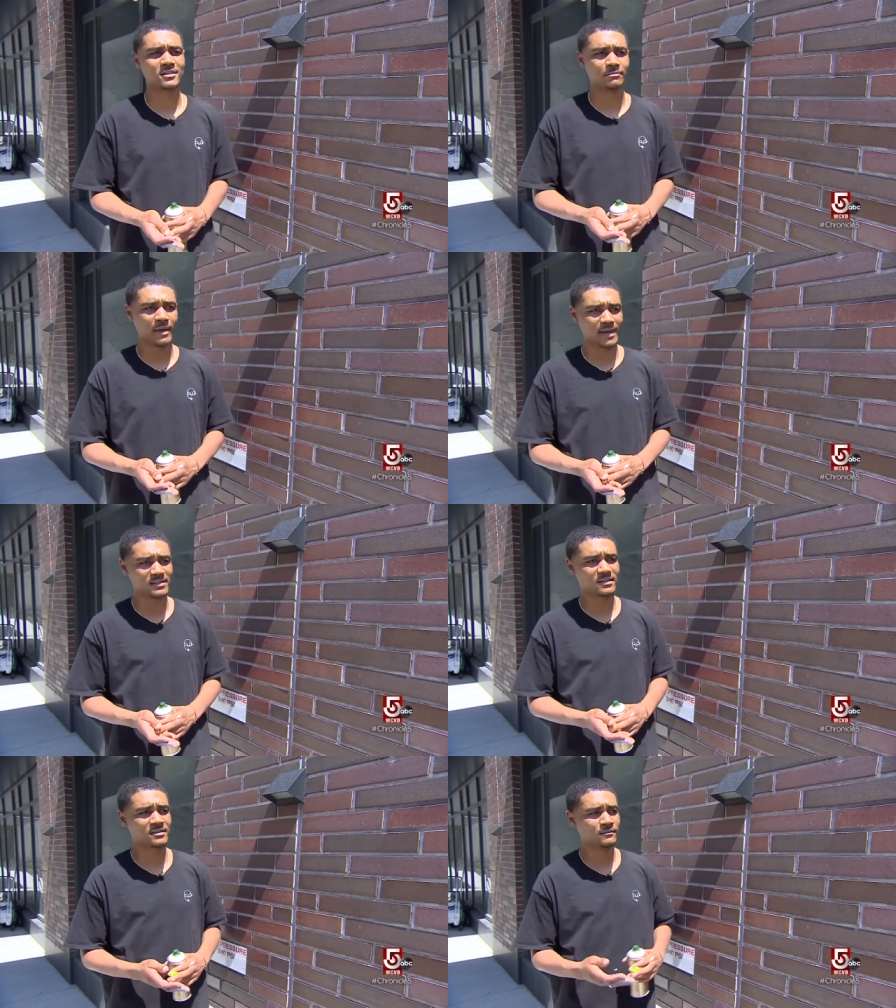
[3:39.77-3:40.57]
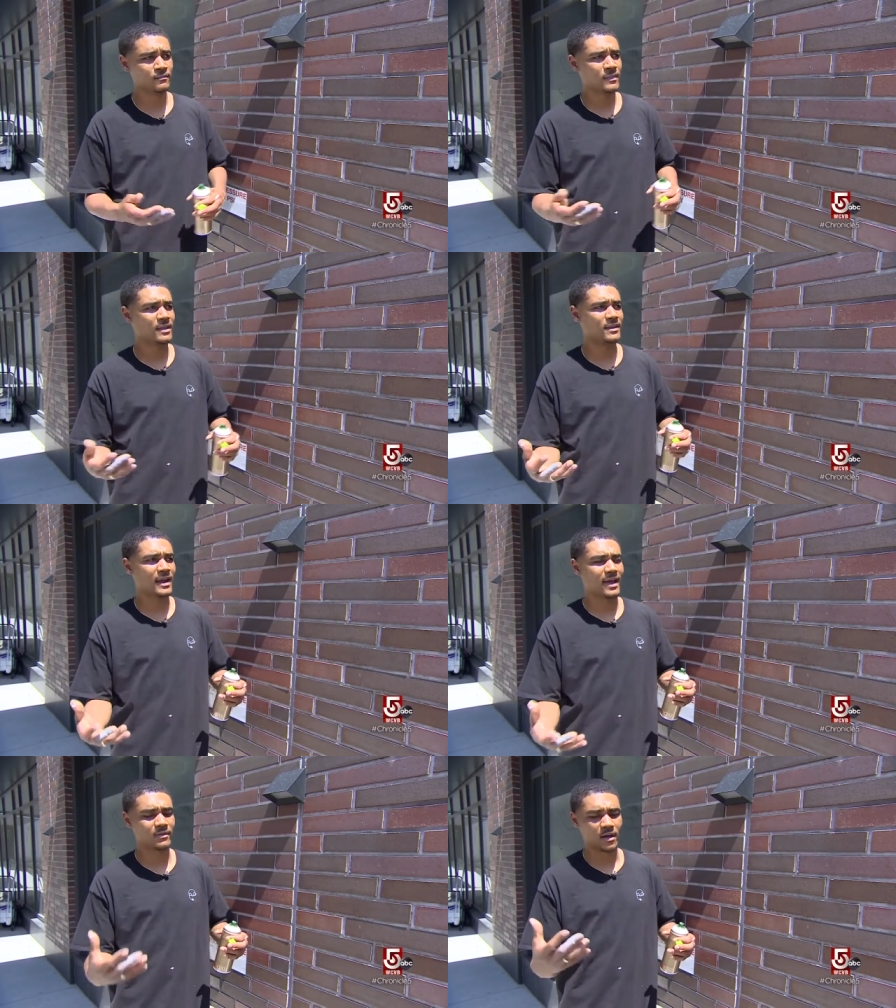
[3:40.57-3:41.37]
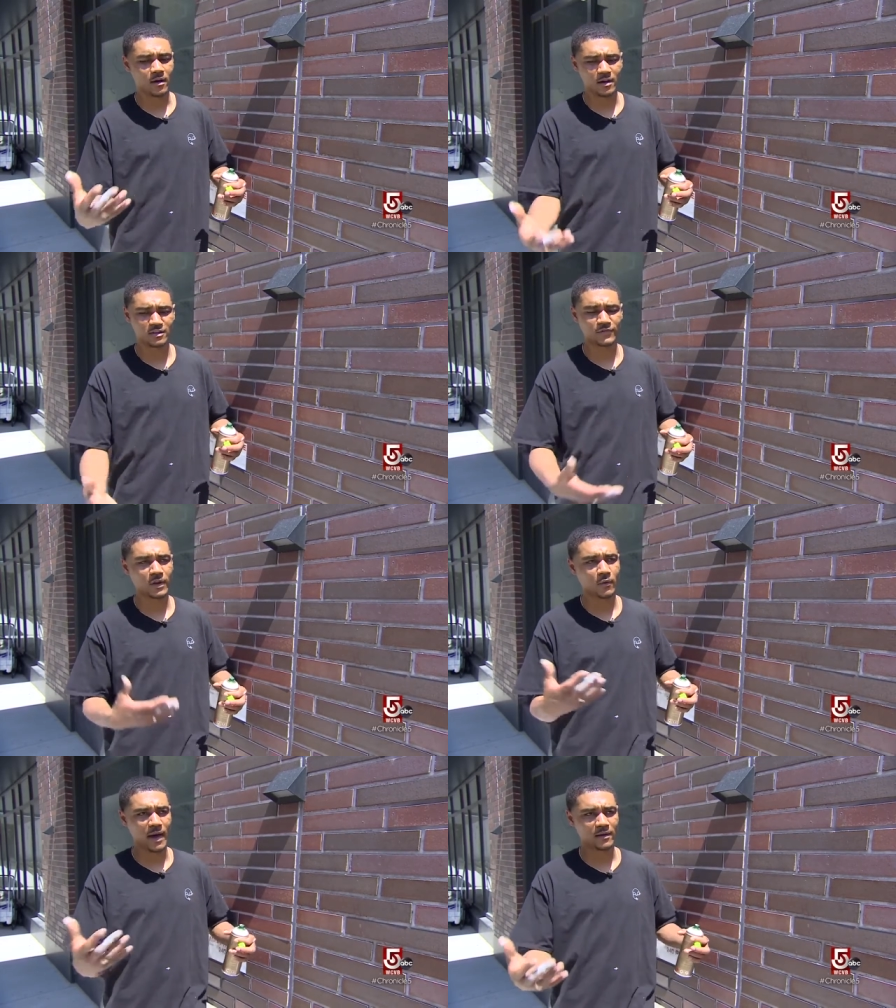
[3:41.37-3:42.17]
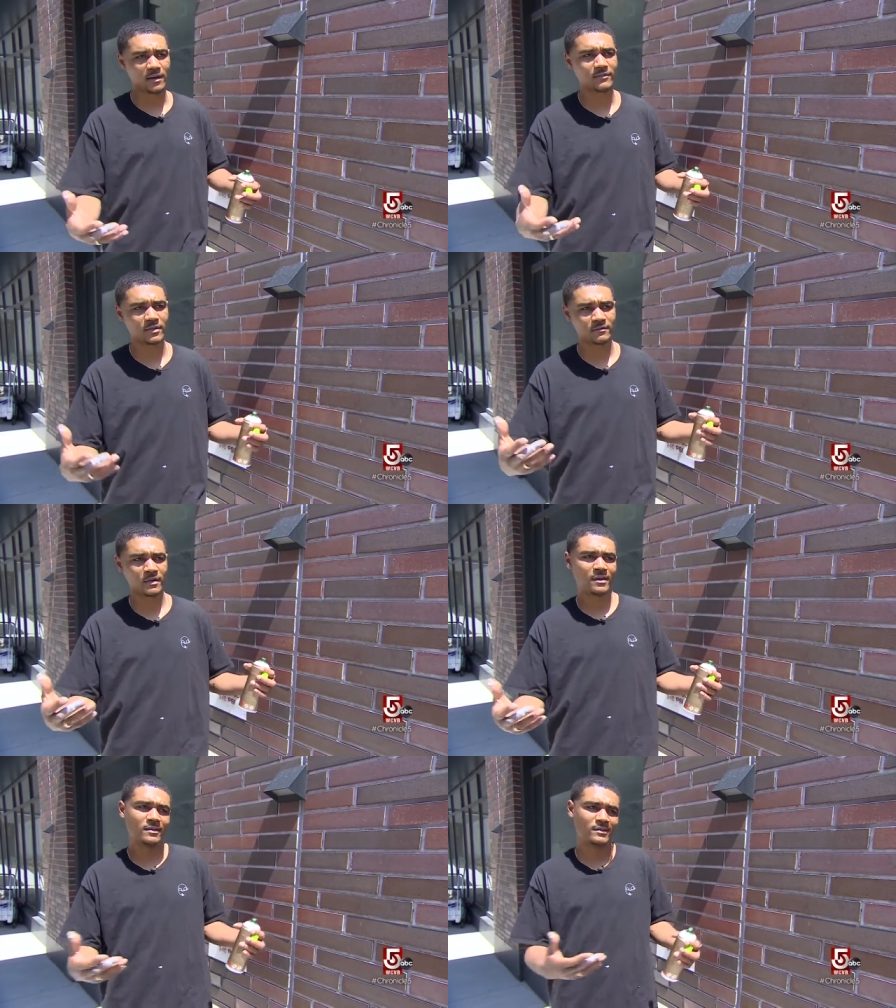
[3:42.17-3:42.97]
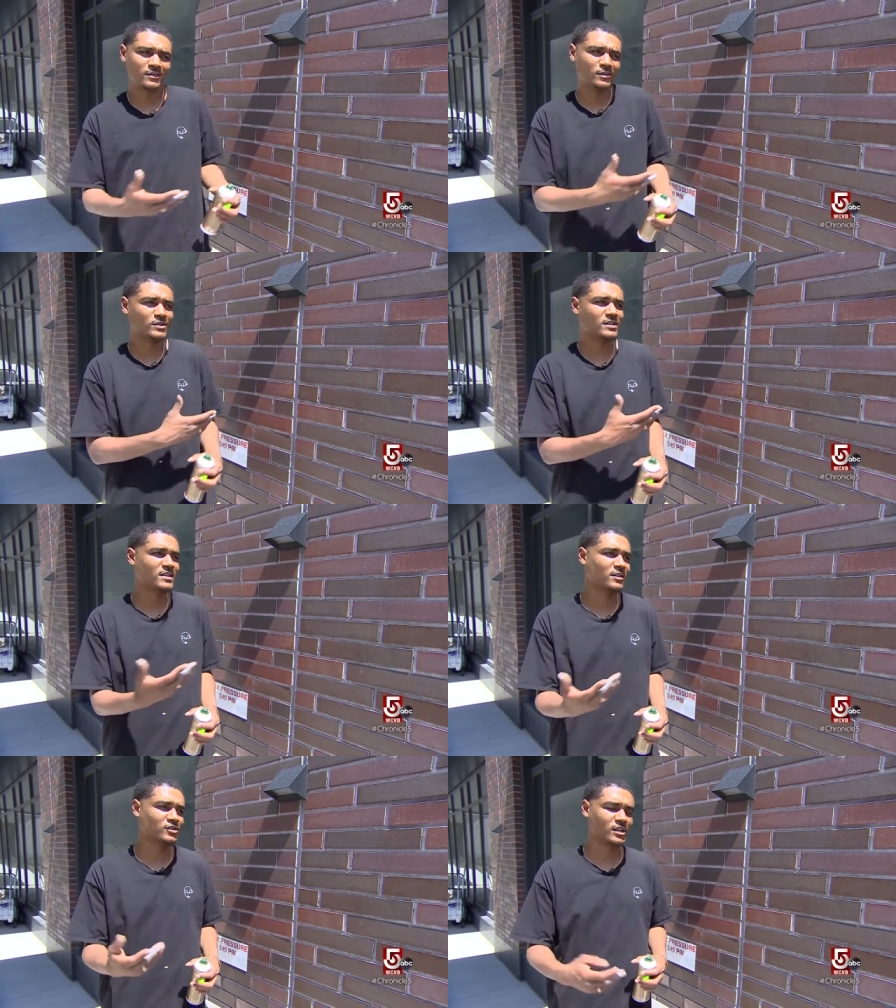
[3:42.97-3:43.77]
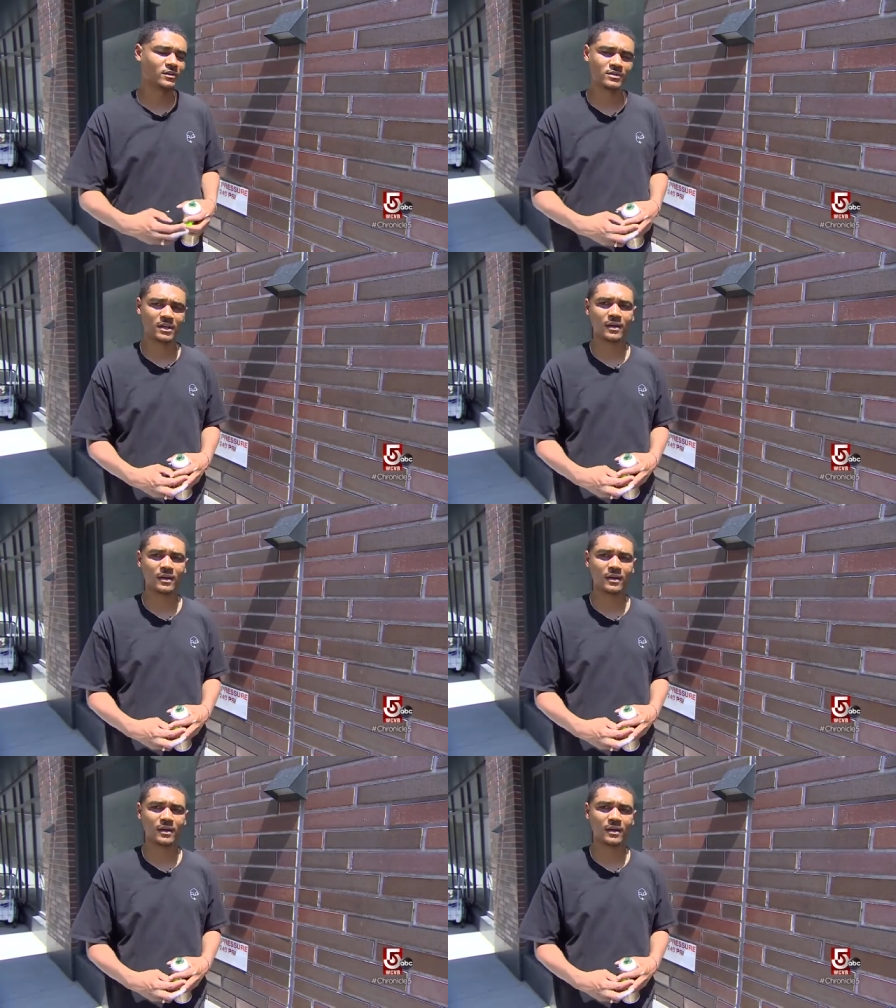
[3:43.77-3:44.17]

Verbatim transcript: as the basis and then having hearts flow out of it you know just still shows